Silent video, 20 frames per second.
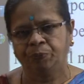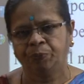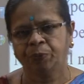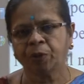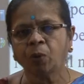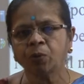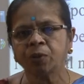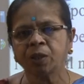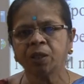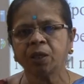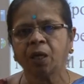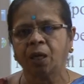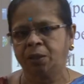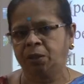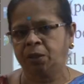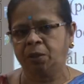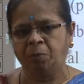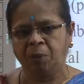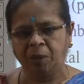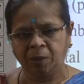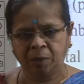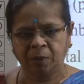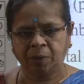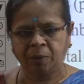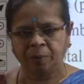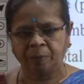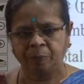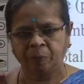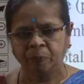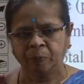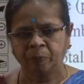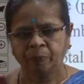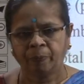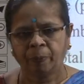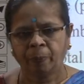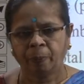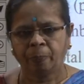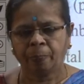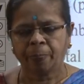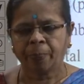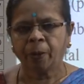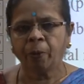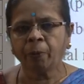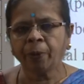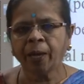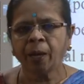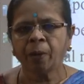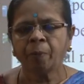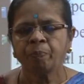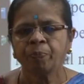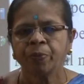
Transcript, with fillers: 1000 customers. Okay.